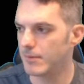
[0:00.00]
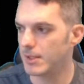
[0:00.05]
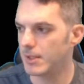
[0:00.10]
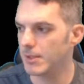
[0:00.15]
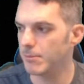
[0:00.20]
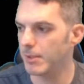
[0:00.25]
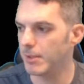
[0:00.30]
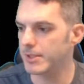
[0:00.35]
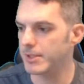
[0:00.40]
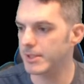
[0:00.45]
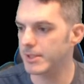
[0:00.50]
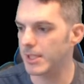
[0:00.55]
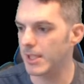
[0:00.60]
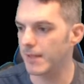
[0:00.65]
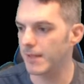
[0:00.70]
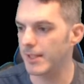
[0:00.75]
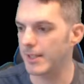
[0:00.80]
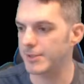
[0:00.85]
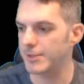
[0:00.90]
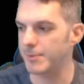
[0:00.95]
but
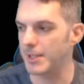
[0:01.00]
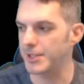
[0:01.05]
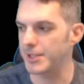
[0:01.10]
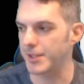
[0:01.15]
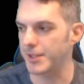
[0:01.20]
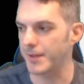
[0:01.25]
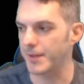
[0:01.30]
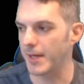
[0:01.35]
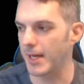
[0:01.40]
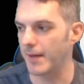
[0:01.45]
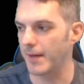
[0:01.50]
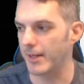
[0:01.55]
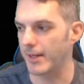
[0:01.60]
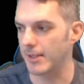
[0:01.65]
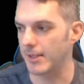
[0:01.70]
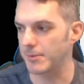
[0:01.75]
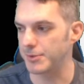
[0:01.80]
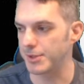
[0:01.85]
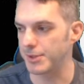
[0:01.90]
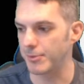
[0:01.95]
that's basically how that
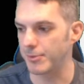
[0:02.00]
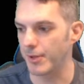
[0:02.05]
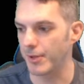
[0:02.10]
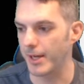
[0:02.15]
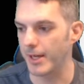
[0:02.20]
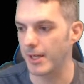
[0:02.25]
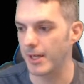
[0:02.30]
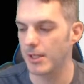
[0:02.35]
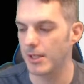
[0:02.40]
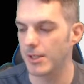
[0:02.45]
comes into play.